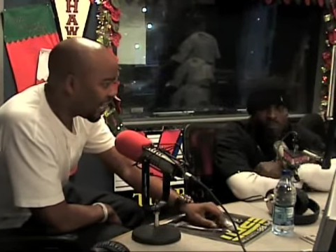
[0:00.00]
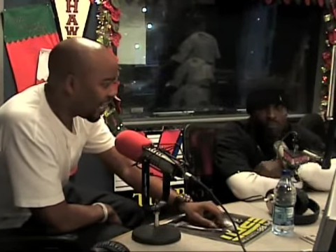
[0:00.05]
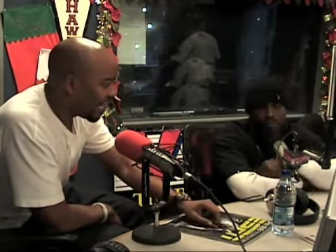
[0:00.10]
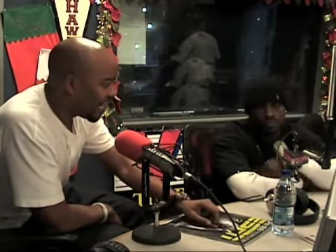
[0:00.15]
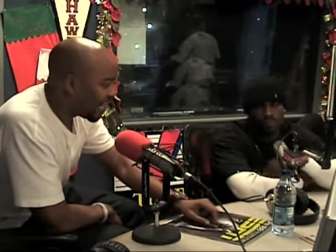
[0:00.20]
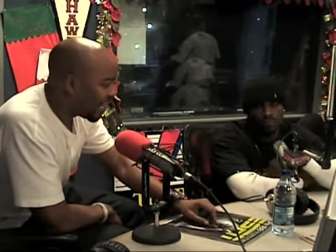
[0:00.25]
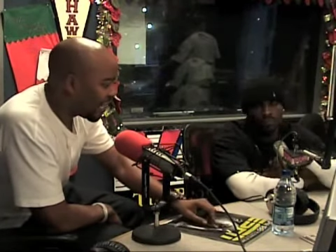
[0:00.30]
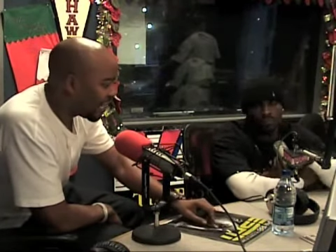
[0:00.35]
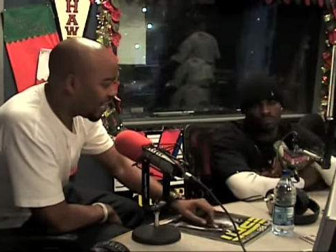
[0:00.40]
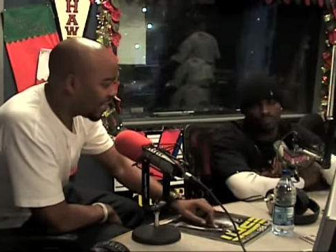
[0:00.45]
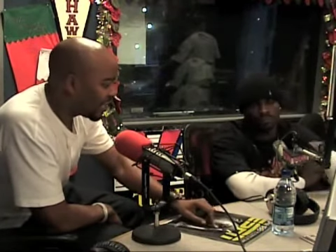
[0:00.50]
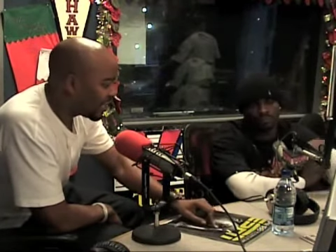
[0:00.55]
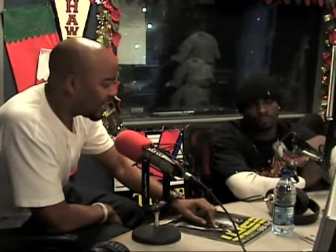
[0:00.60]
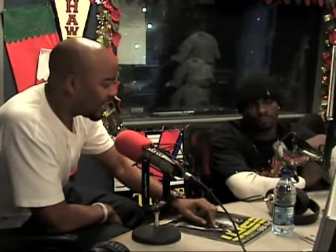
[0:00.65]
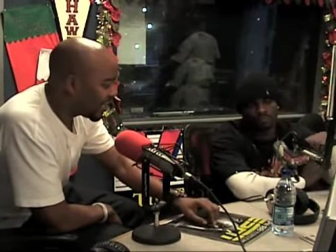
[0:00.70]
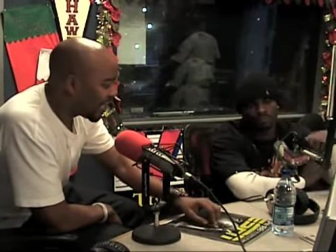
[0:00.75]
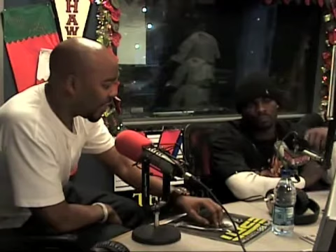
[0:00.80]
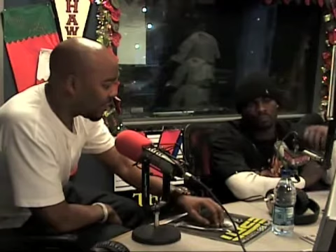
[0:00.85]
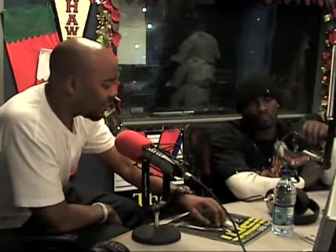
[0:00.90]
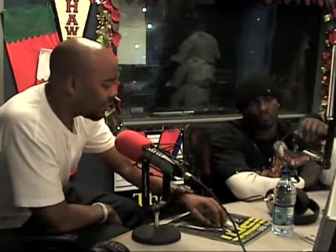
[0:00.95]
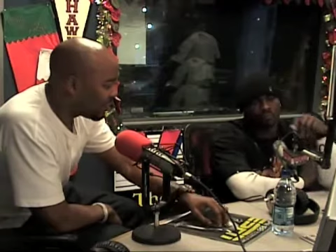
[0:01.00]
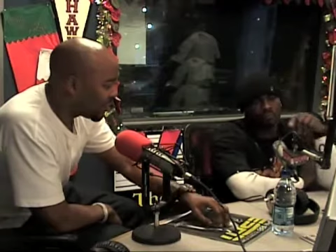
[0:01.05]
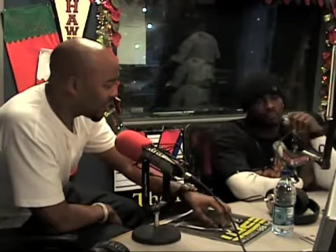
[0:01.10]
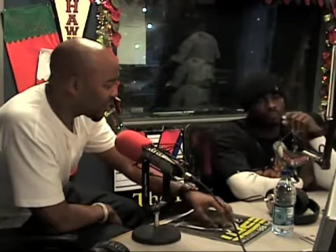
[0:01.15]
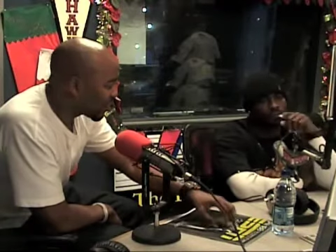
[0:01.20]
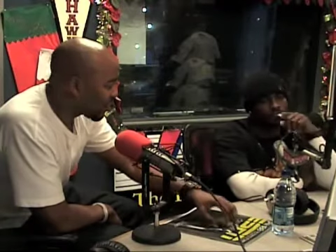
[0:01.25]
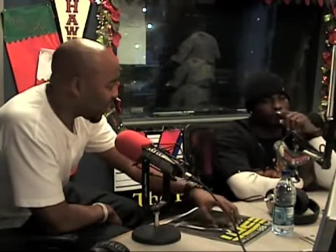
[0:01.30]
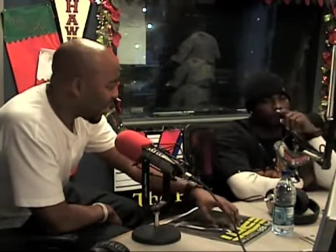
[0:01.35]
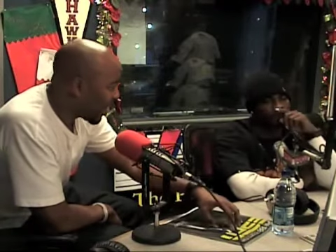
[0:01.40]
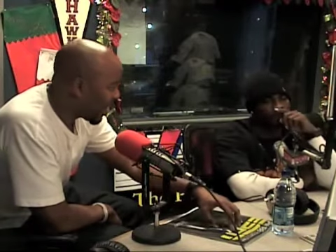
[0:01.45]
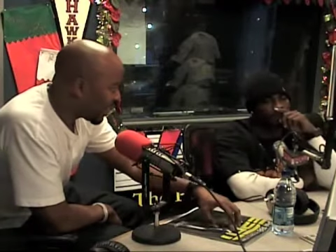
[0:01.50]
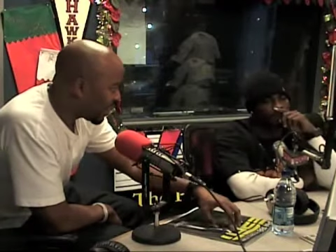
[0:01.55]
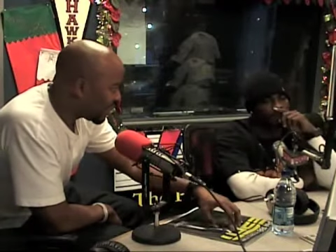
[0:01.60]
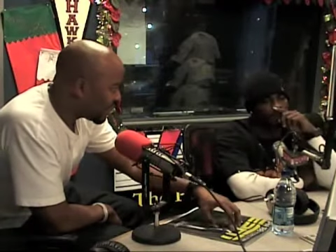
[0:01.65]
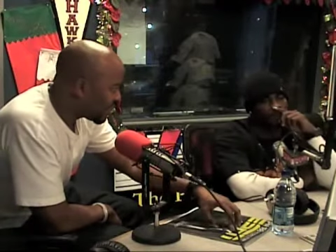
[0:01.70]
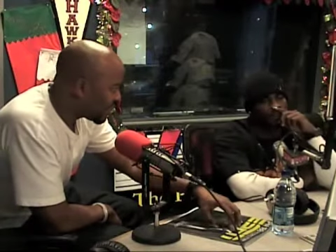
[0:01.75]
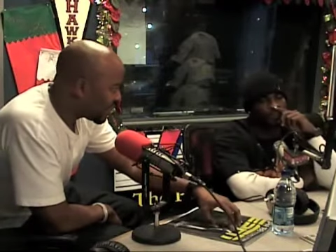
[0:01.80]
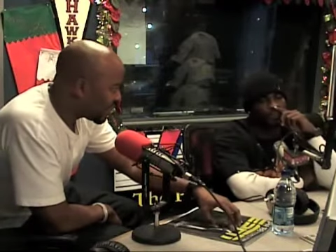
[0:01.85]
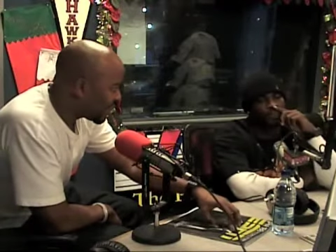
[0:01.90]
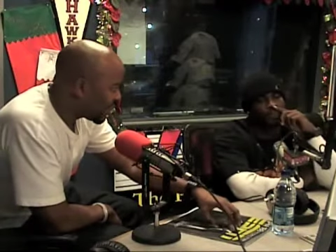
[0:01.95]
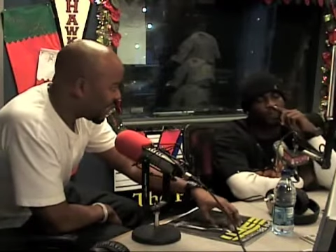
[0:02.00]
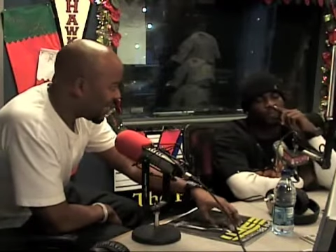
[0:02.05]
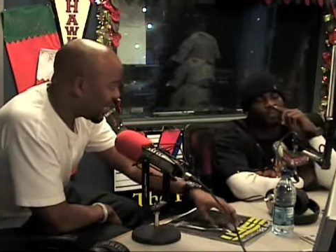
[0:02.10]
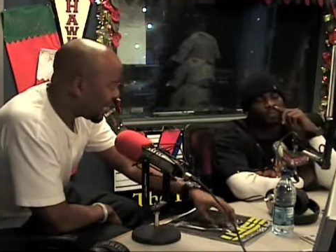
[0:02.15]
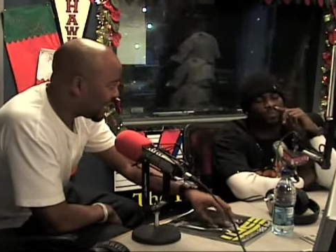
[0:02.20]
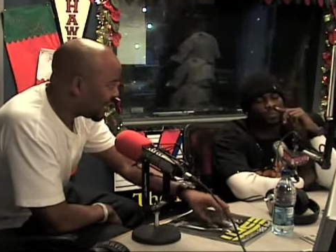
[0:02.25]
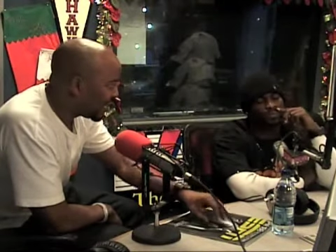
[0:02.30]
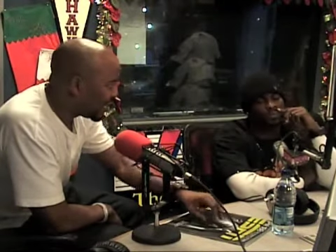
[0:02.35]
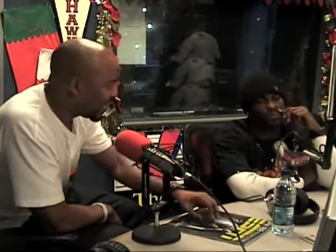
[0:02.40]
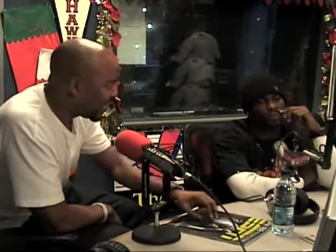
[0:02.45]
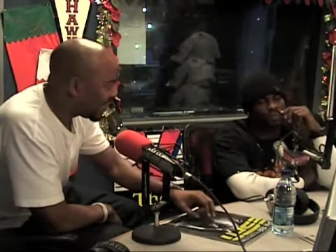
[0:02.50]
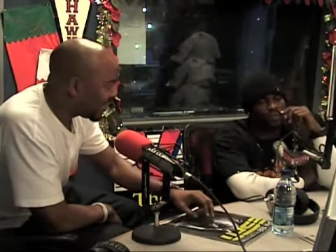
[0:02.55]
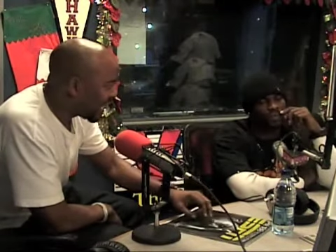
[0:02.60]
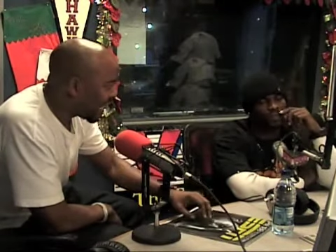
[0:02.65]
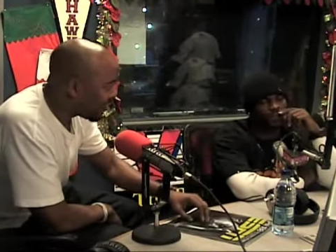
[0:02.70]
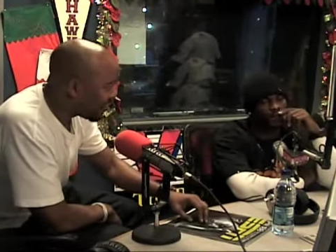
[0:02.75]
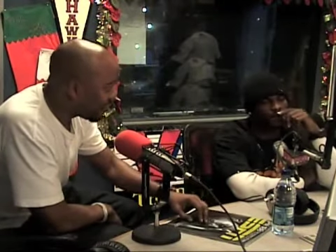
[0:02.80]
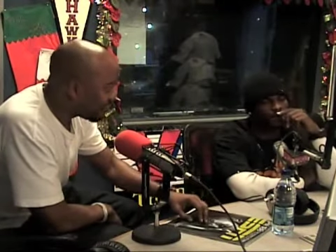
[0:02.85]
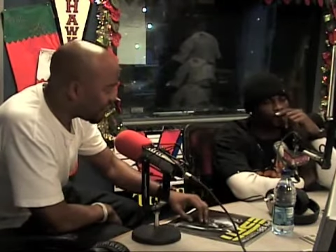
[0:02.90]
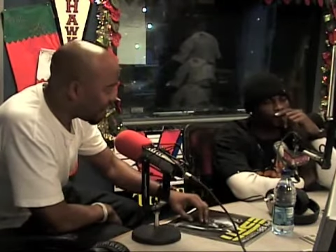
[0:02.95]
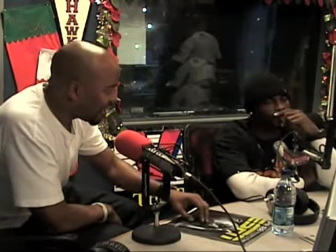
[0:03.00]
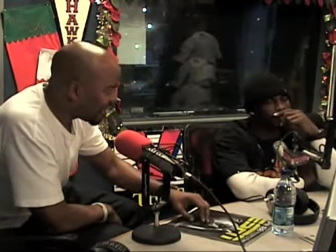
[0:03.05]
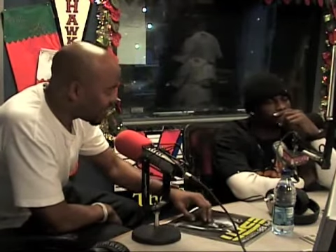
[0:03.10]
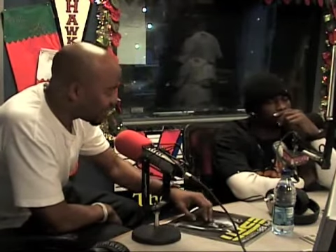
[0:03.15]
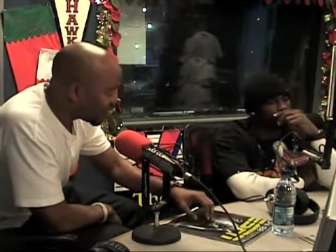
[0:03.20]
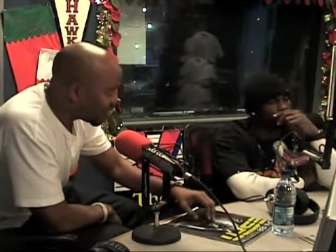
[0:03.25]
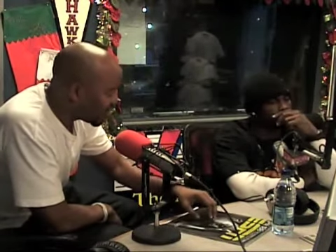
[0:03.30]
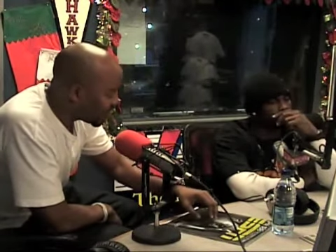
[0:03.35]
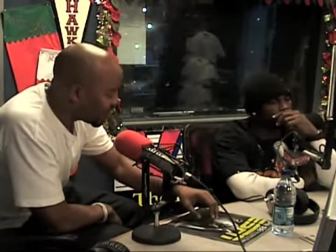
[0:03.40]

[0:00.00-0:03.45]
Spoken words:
and they would be crying, and then that would make